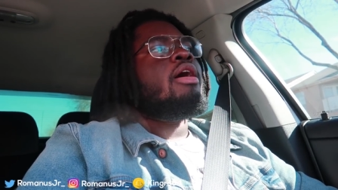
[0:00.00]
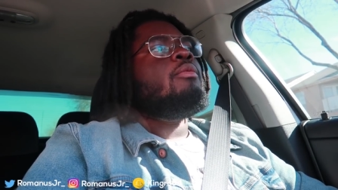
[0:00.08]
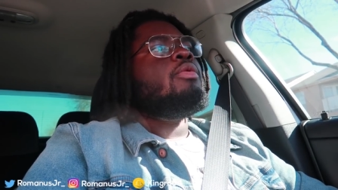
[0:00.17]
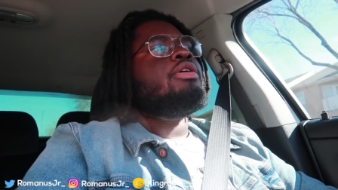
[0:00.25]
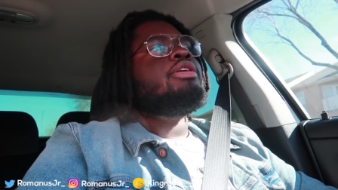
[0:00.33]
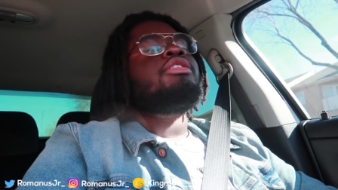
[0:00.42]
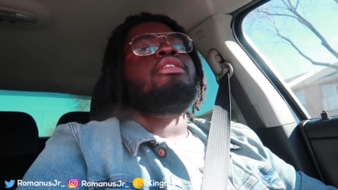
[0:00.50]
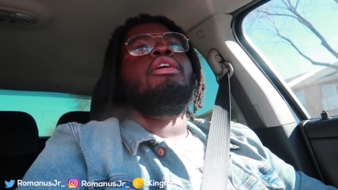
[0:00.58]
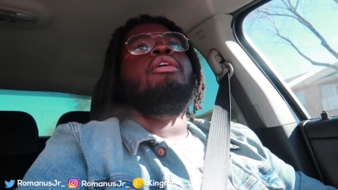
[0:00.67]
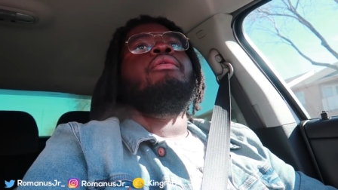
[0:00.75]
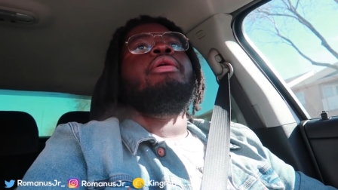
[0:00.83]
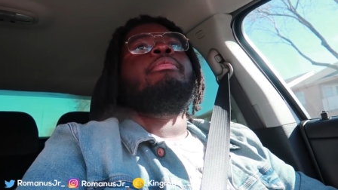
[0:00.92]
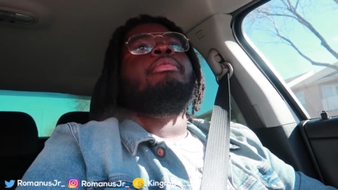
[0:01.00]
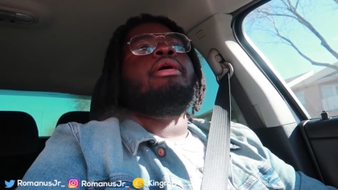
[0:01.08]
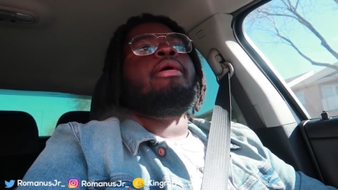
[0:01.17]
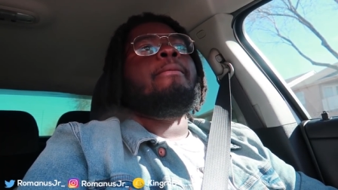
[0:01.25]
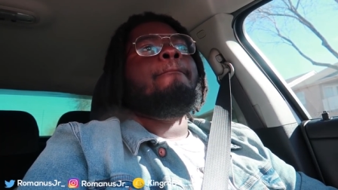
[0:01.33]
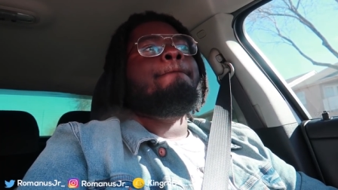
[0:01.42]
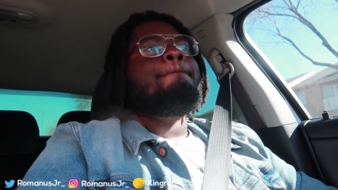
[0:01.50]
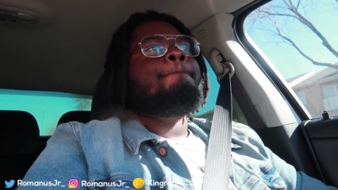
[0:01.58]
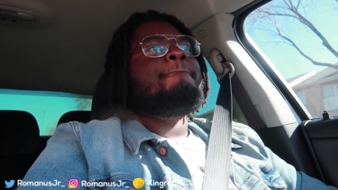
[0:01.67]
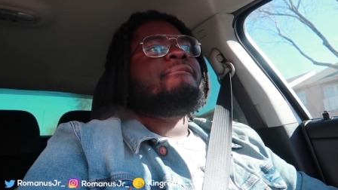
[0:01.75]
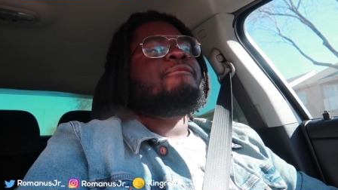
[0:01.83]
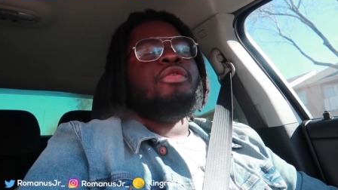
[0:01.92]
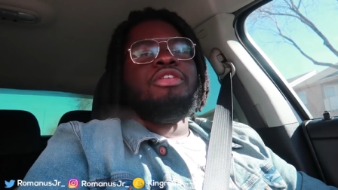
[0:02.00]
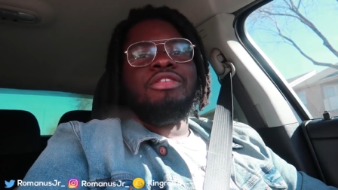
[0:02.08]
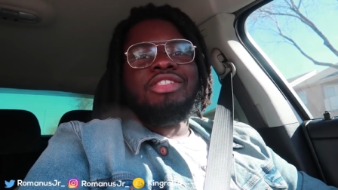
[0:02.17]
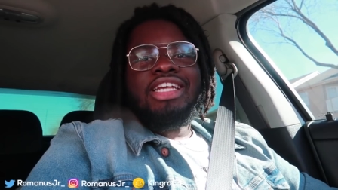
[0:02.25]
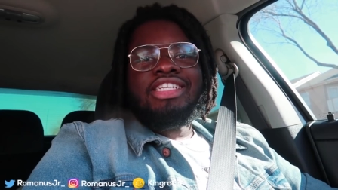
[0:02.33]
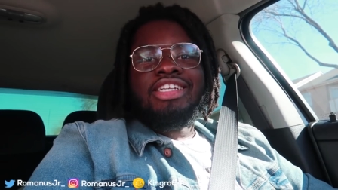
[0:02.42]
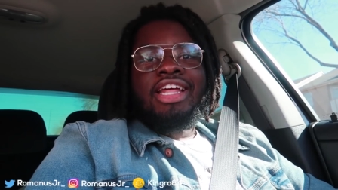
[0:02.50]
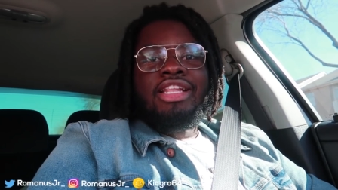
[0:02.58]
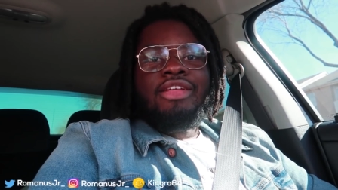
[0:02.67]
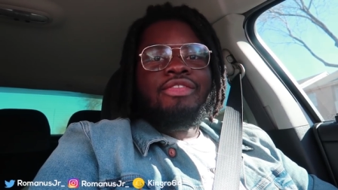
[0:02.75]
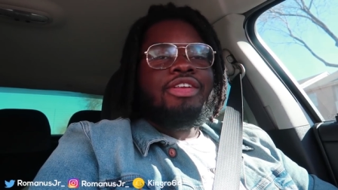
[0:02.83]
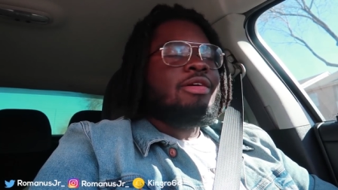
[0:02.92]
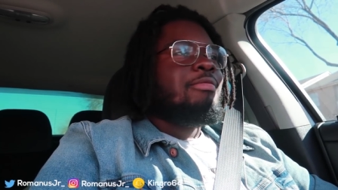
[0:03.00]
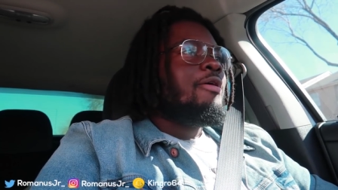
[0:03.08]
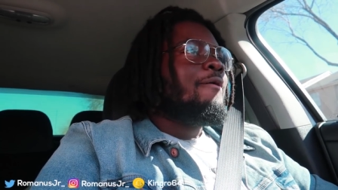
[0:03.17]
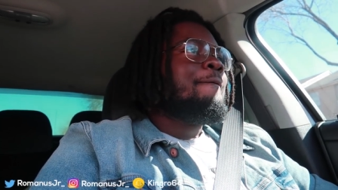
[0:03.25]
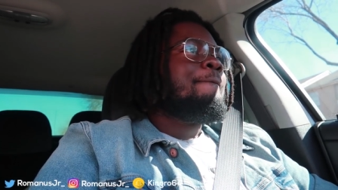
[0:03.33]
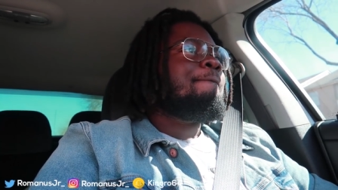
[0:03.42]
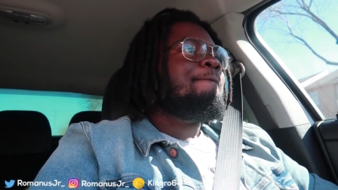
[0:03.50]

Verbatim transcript: where I want us to go with, but we was on Section 8 living here, bro.